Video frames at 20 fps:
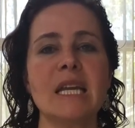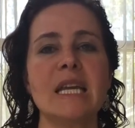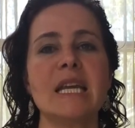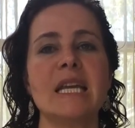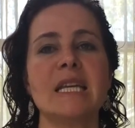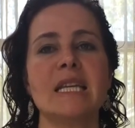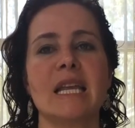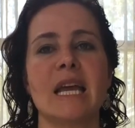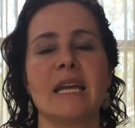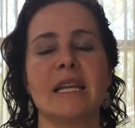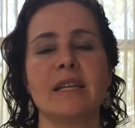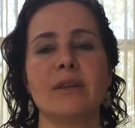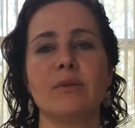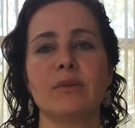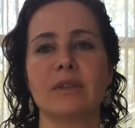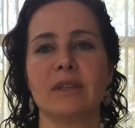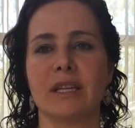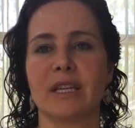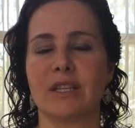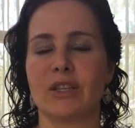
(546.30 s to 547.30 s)
In any
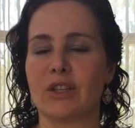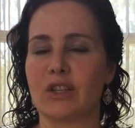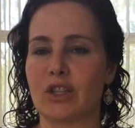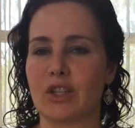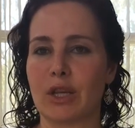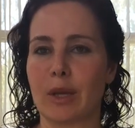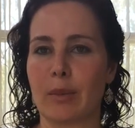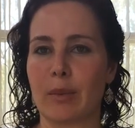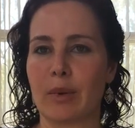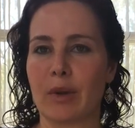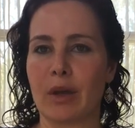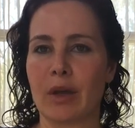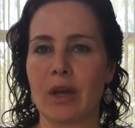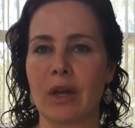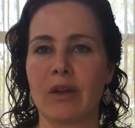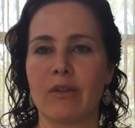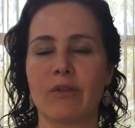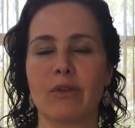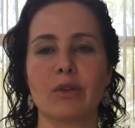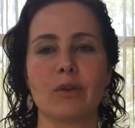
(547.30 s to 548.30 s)
relationship,
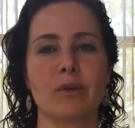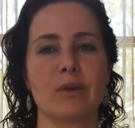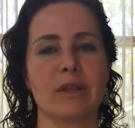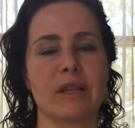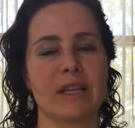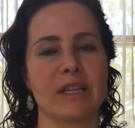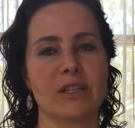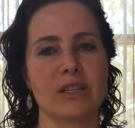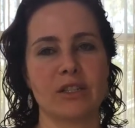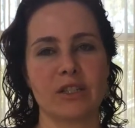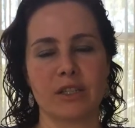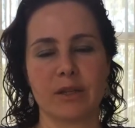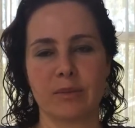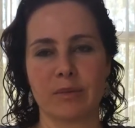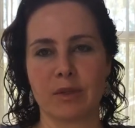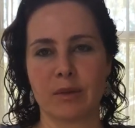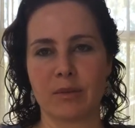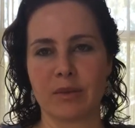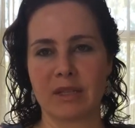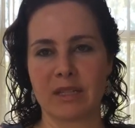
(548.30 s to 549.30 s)
for the relationship
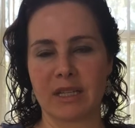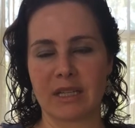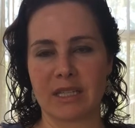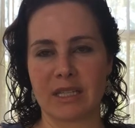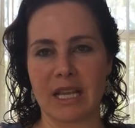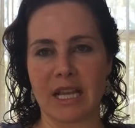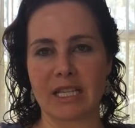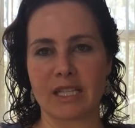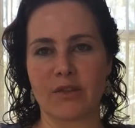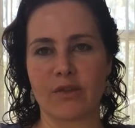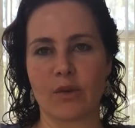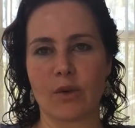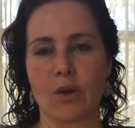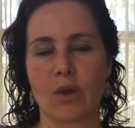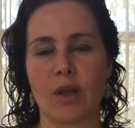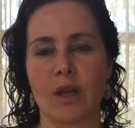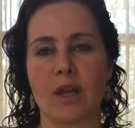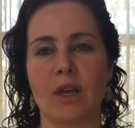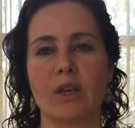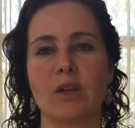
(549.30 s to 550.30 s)
to be successful,
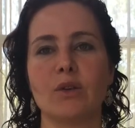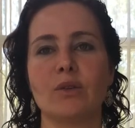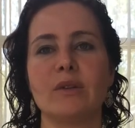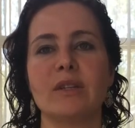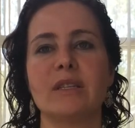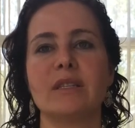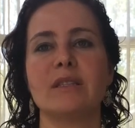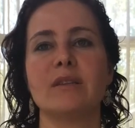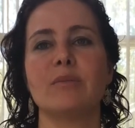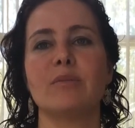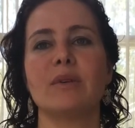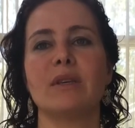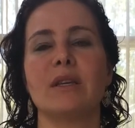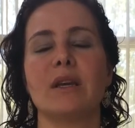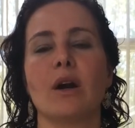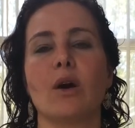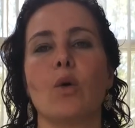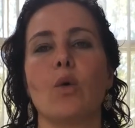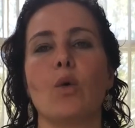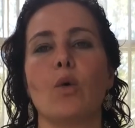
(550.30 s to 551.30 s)
you need to be
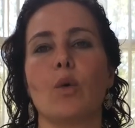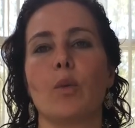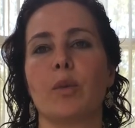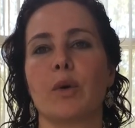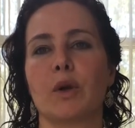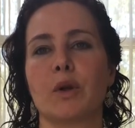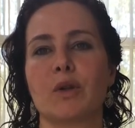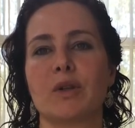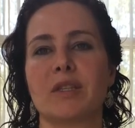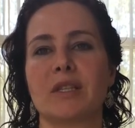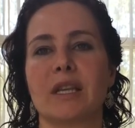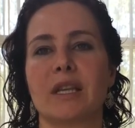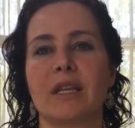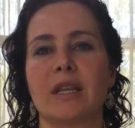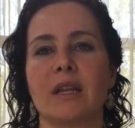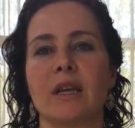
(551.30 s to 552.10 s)
a whole person.